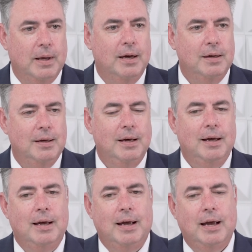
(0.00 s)
yeah.
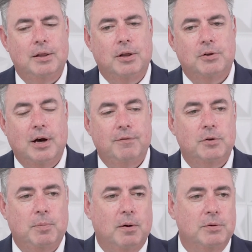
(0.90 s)
The
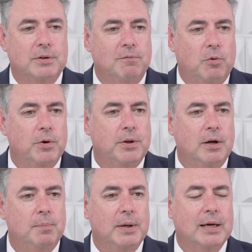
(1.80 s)
toughest part was that fourth
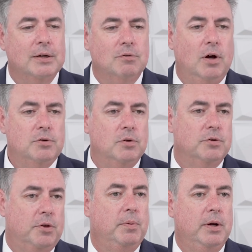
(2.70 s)
year because law school
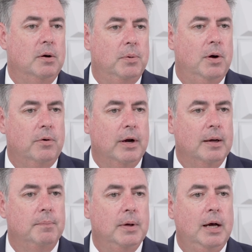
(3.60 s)
is a 3-year program,